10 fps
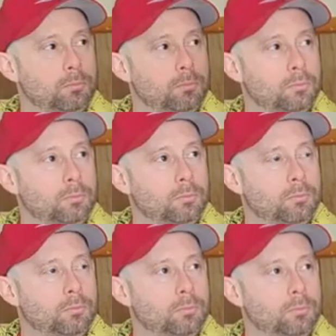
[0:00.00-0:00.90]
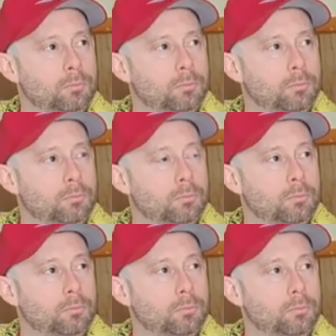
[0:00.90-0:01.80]

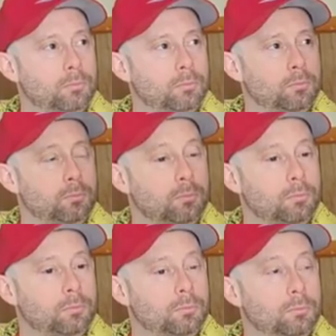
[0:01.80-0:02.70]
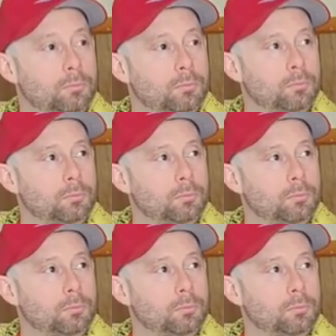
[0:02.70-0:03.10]
No words are spoken by the person on screen.